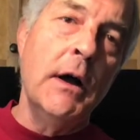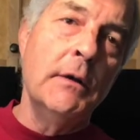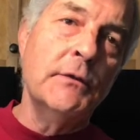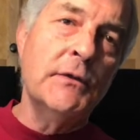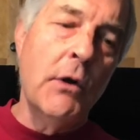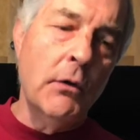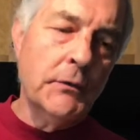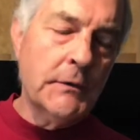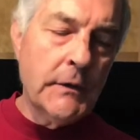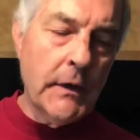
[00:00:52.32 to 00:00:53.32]
salt.
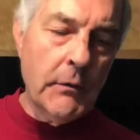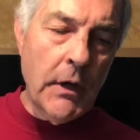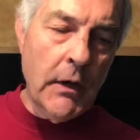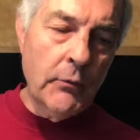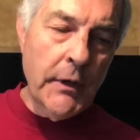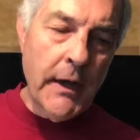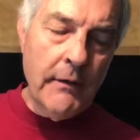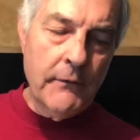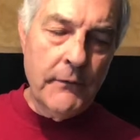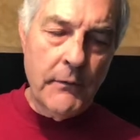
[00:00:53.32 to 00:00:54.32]
We have
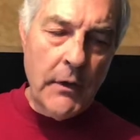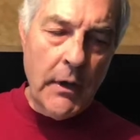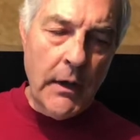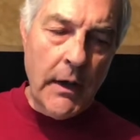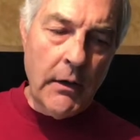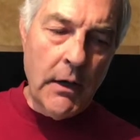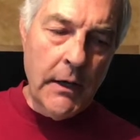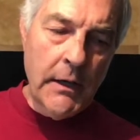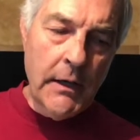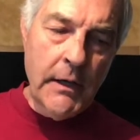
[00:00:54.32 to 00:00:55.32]

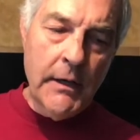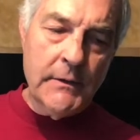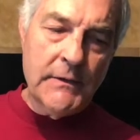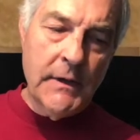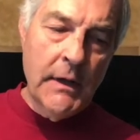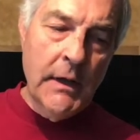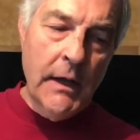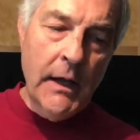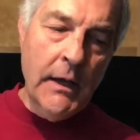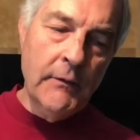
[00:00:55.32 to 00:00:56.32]
honey in it
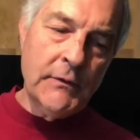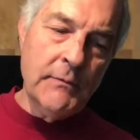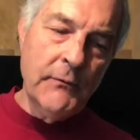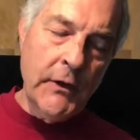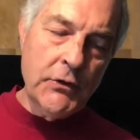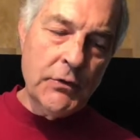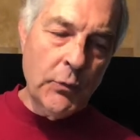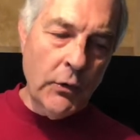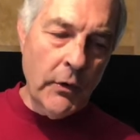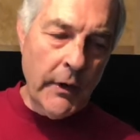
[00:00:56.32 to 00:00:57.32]
and some vegetable
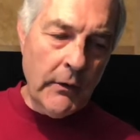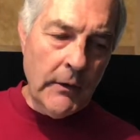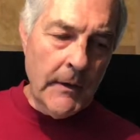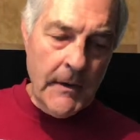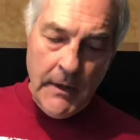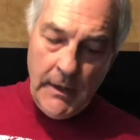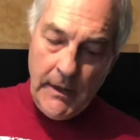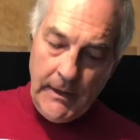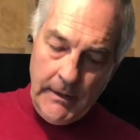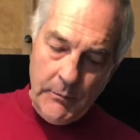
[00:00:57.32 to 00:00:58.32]
oil.
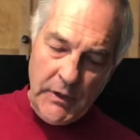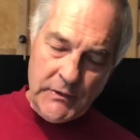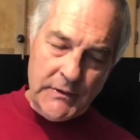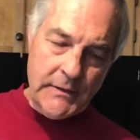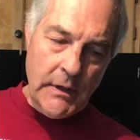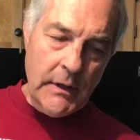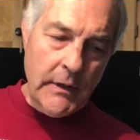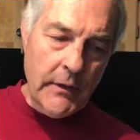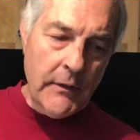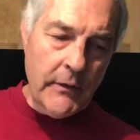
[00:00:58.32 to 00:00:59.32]
Mix
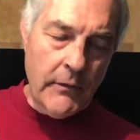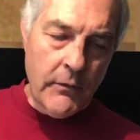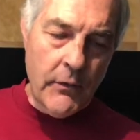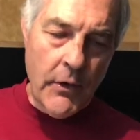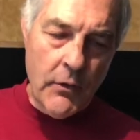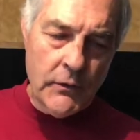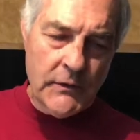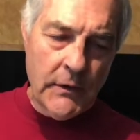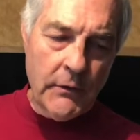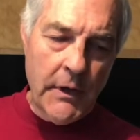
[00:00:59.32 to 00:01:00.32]
those
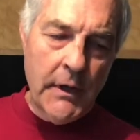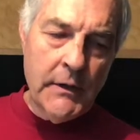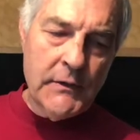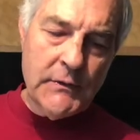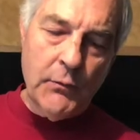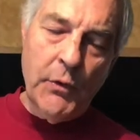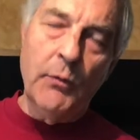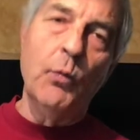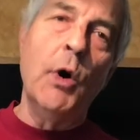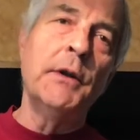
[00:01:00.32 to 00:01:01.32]
ingredients with
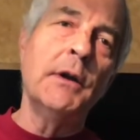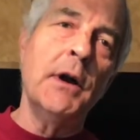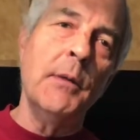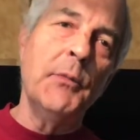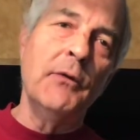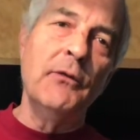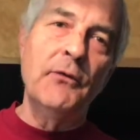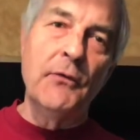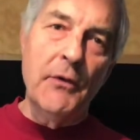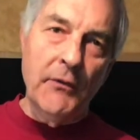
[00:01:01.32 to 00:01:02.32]
1 cup of
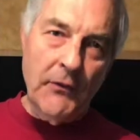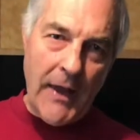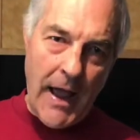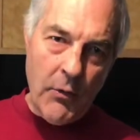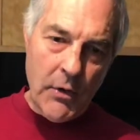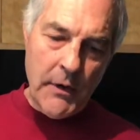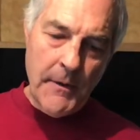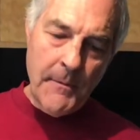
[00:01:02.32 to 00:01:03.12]
the flour